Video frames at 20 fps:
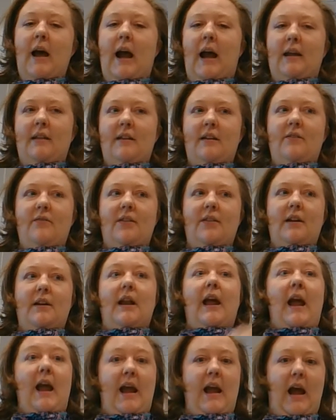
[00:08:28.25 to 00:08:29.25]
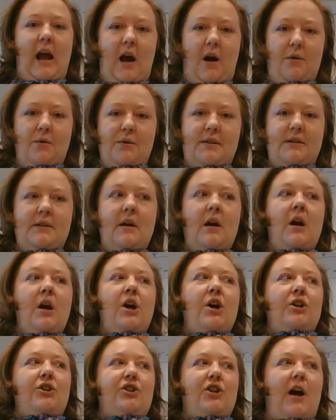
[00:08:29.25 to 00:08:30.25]
I live in a house.
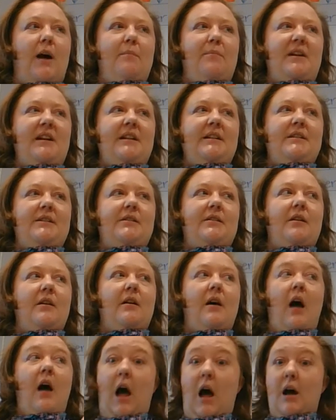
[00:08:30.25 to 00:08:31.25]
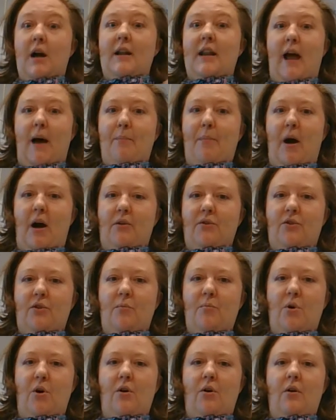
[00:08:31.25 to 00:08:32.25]
J'habite un
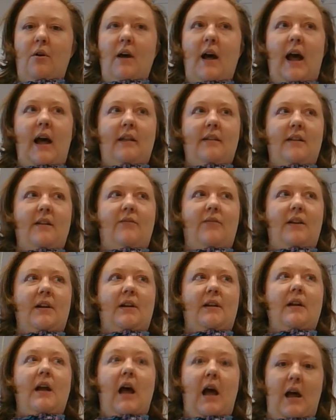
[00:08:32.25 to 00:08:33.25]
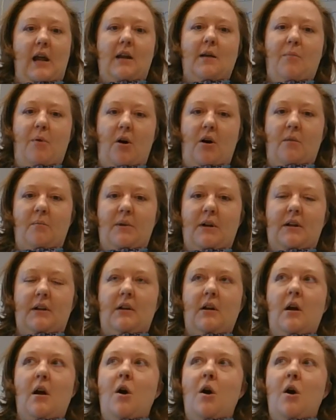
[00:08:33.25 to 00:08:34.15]
appartement. I live in an apartment.